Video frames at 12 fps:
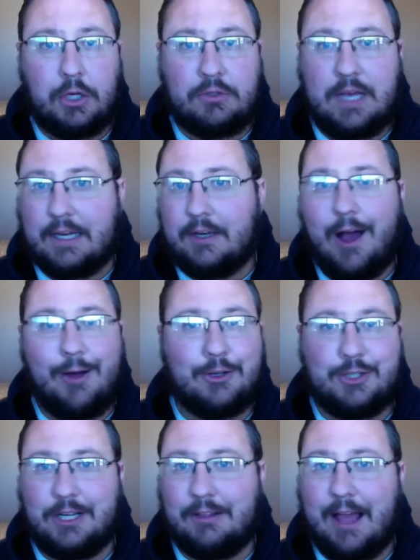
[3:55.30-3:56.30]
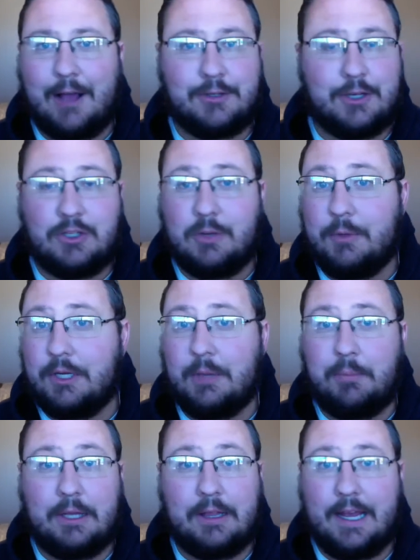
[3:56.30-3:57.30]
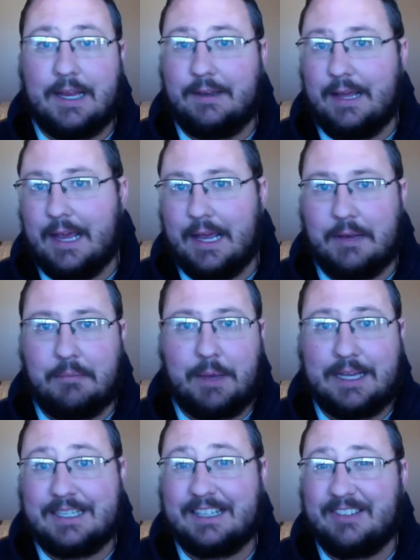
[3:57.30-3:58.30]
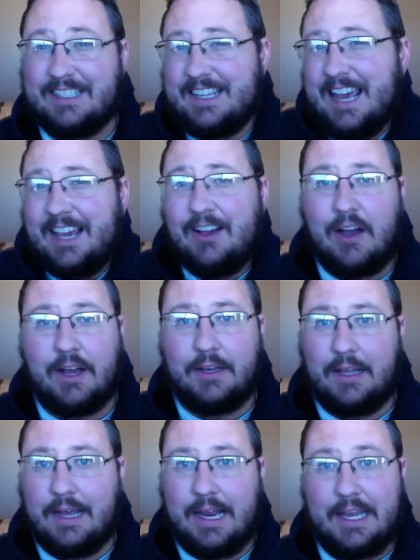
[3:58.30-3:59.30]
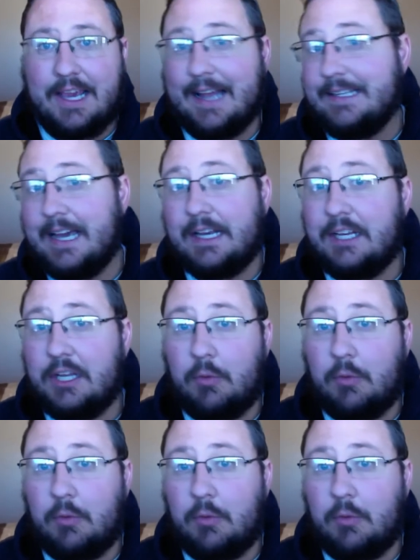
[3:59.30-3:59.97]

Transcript: Technology allows us to manipulate and basically take on any identity